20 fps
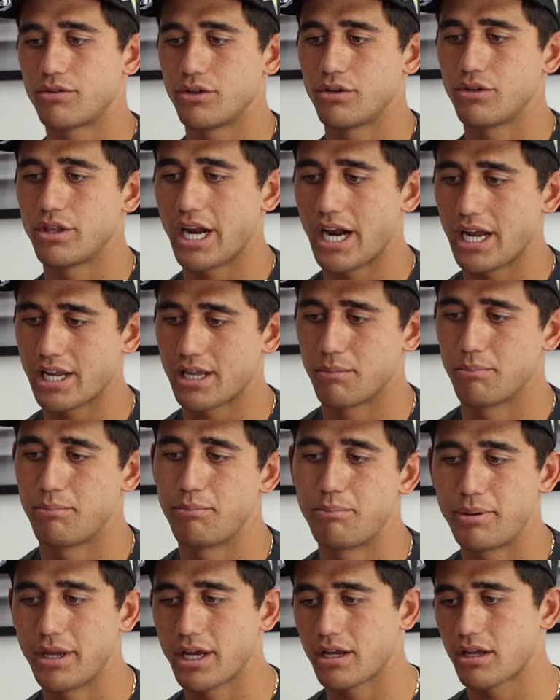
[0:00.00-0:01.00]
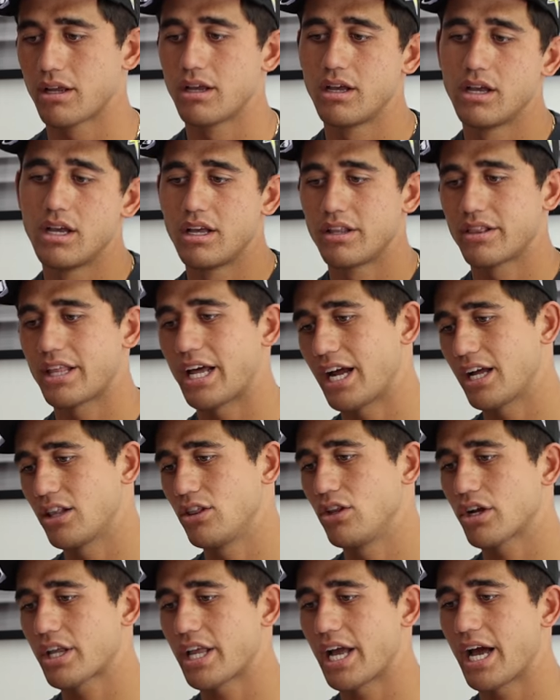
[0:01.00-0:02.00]
few that I can pick, that I
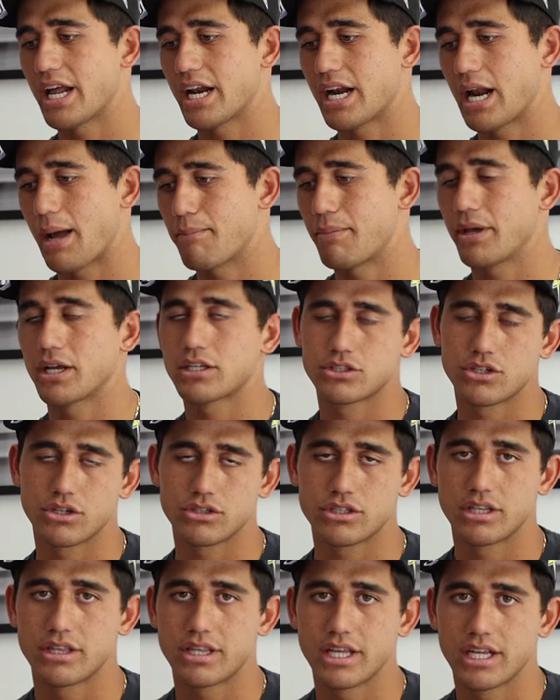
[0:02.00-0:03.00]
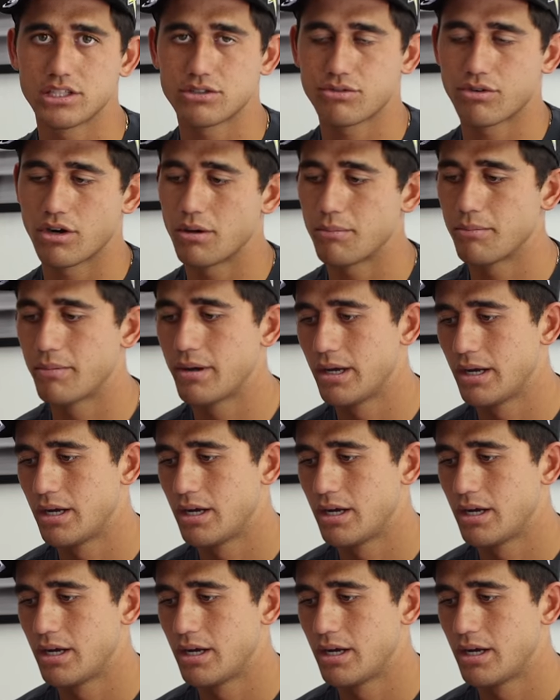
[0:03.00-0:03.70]
look at and I pick certain things from.